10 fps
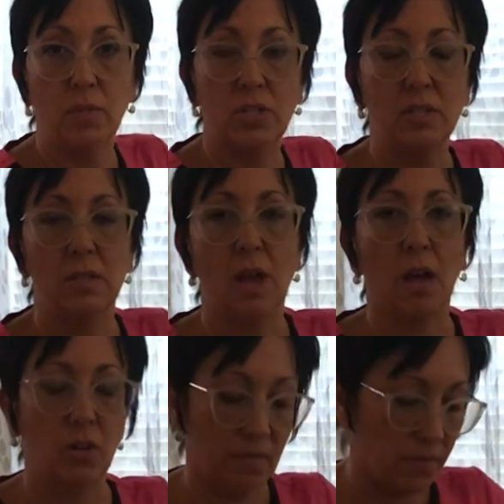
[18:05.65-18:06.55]
which is
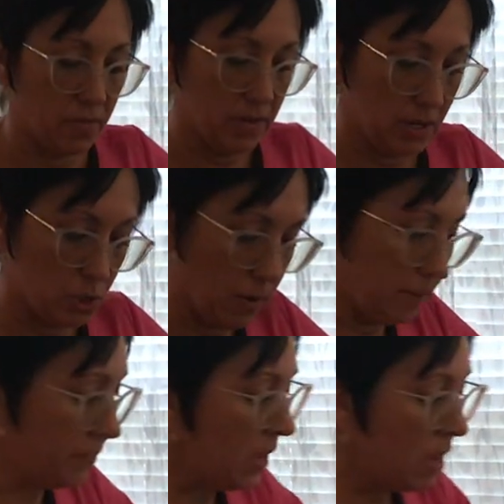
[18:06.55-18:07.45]
not good for the knee joint.
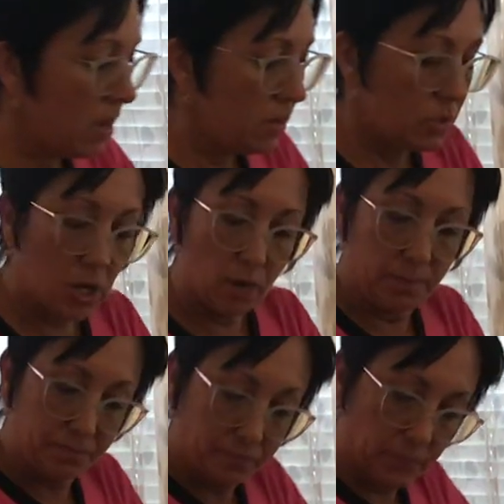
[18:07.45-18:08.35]
So
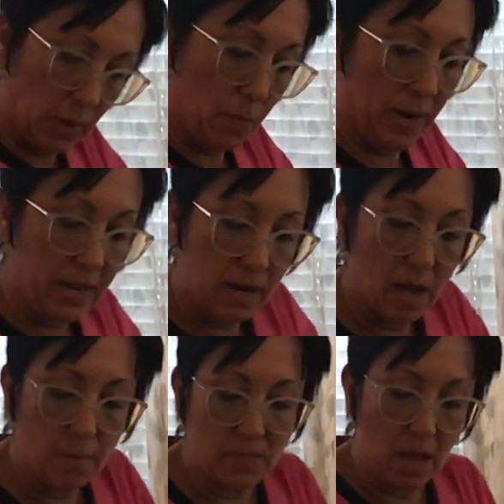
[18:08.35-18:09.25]
when he
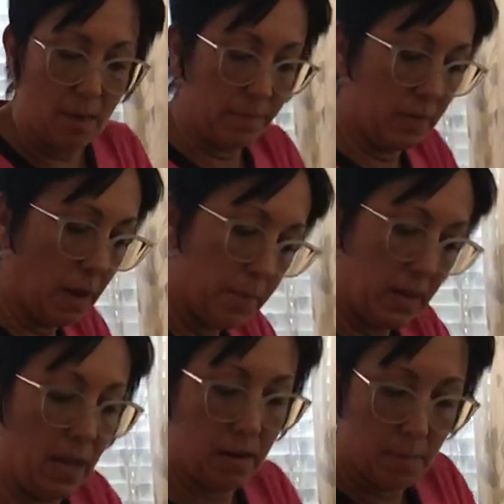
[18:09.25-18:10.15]
comes up, I'm going
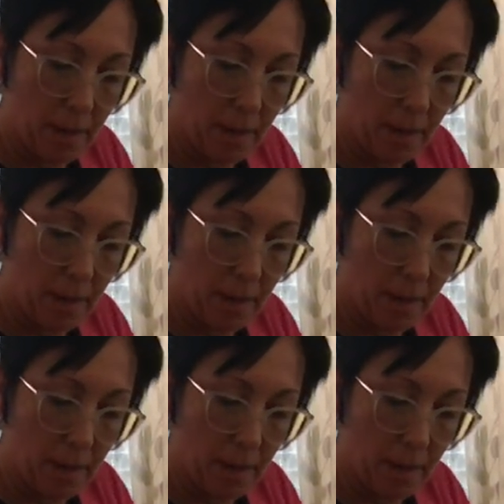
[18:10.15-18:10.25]
to hit him